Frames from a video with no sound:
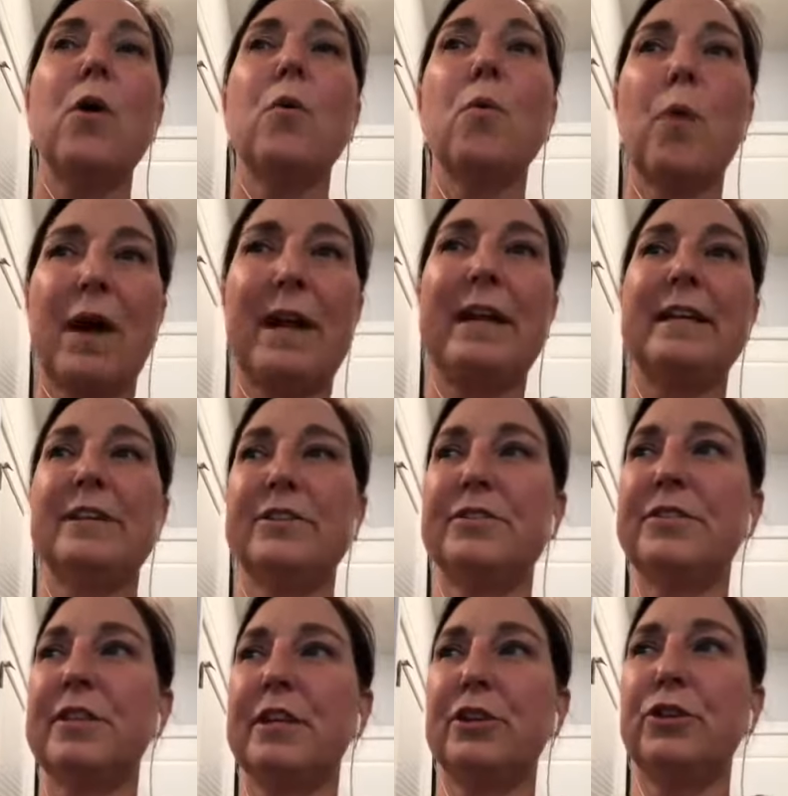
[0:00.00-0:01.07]
what it
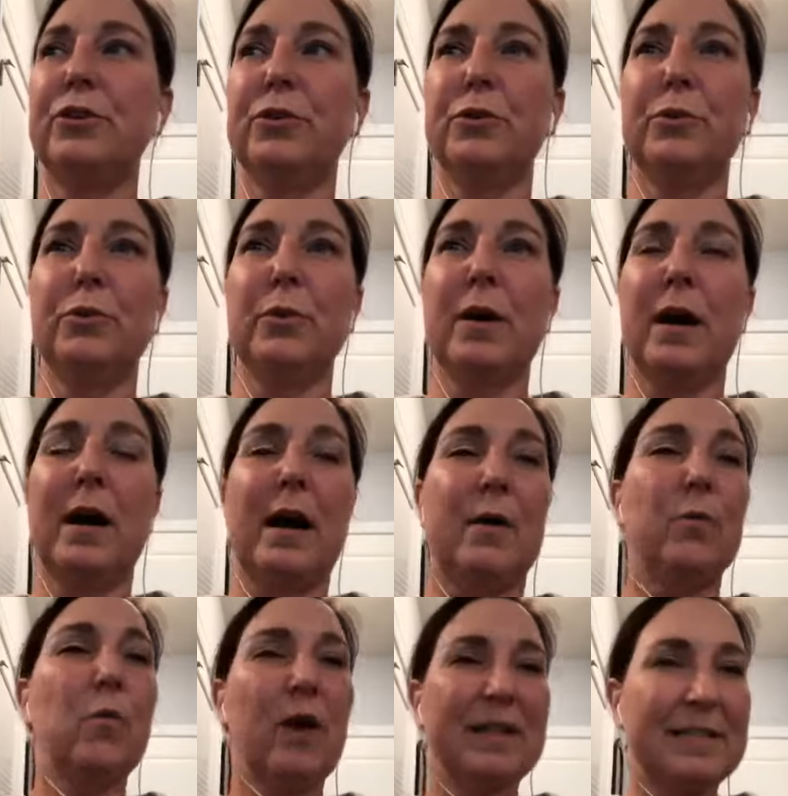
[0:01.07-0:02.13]
is that you
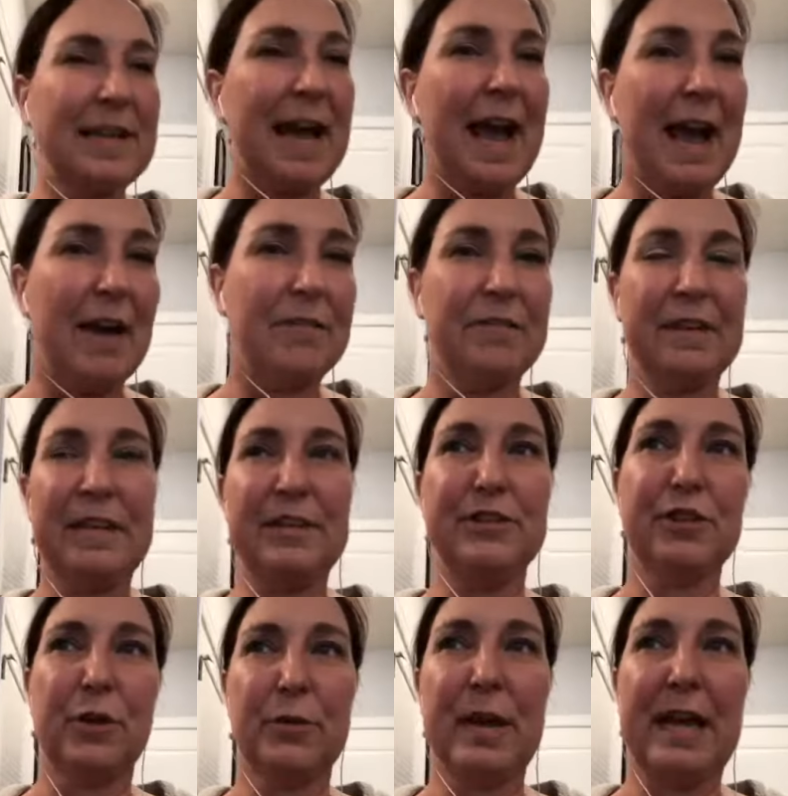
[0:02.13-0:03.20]
want to have in each
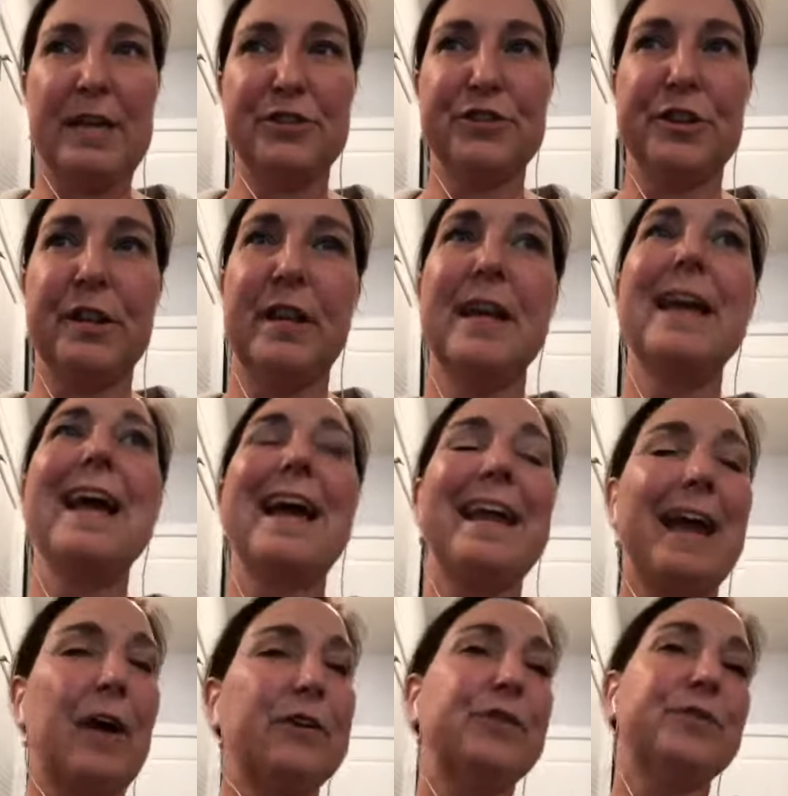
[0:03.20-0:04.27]
location and
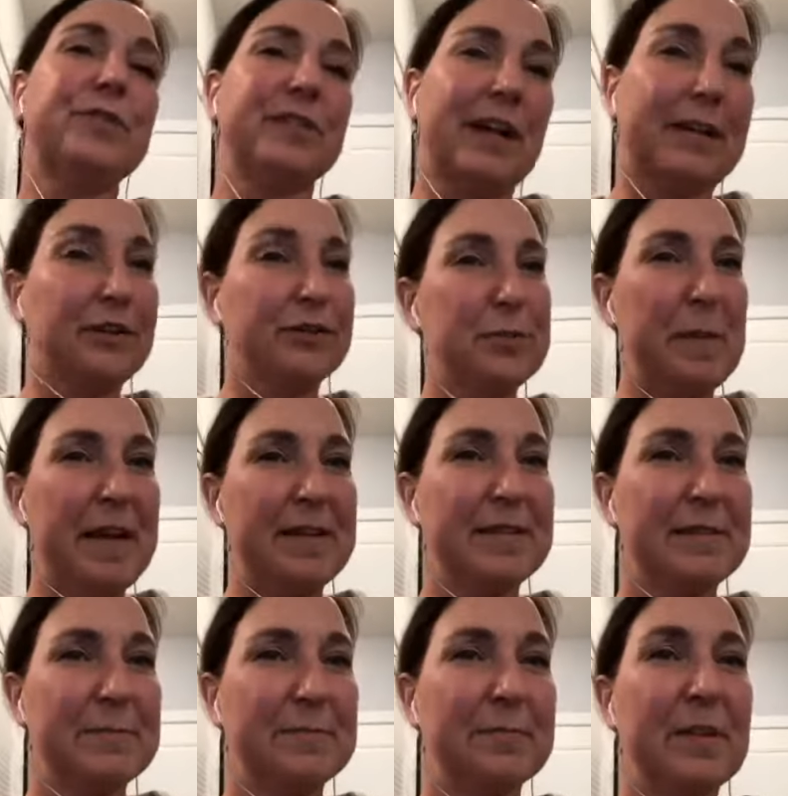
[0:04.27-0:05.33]
how you design your
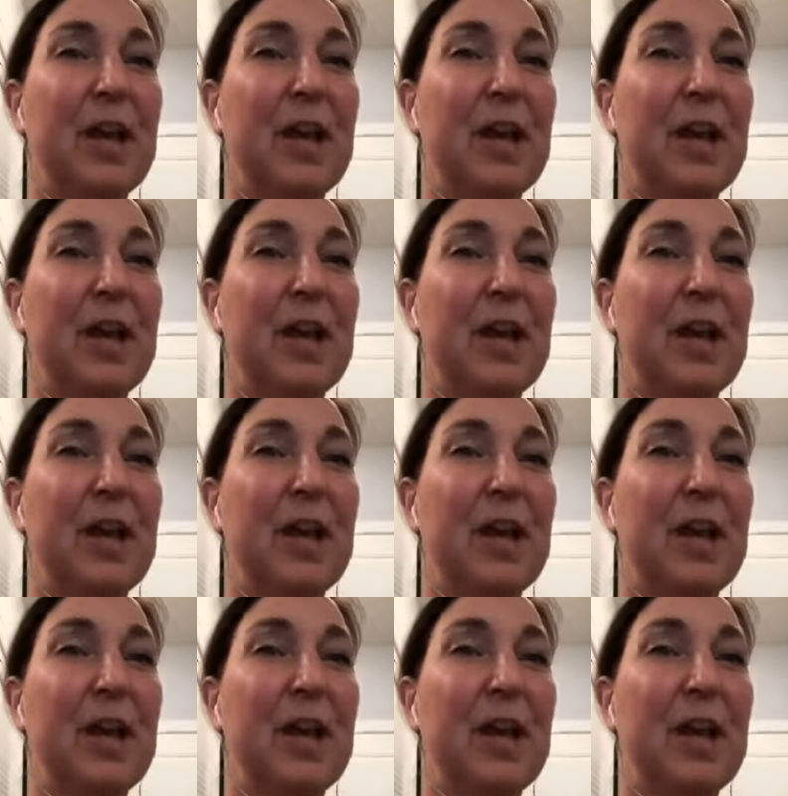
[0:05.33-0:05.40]
space.